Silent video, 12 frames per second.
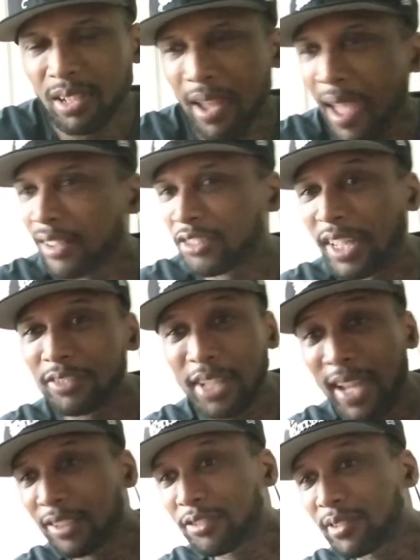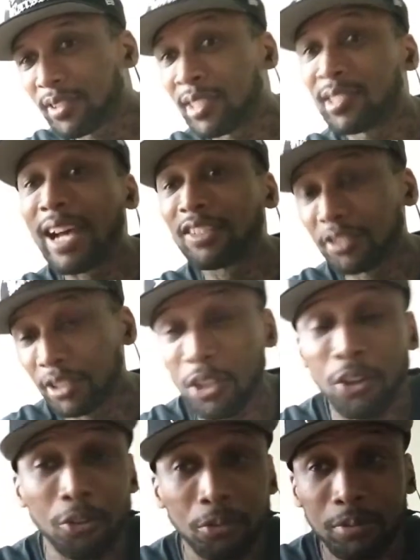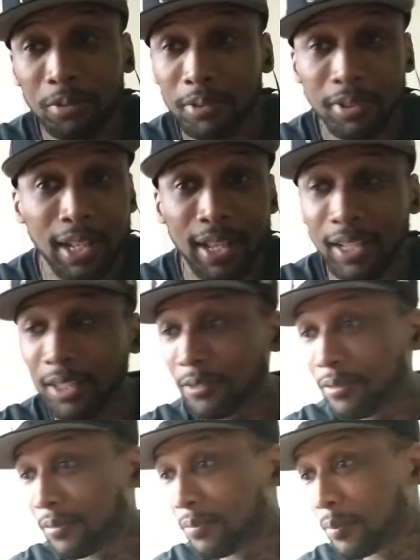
the XXX Tentacion lane.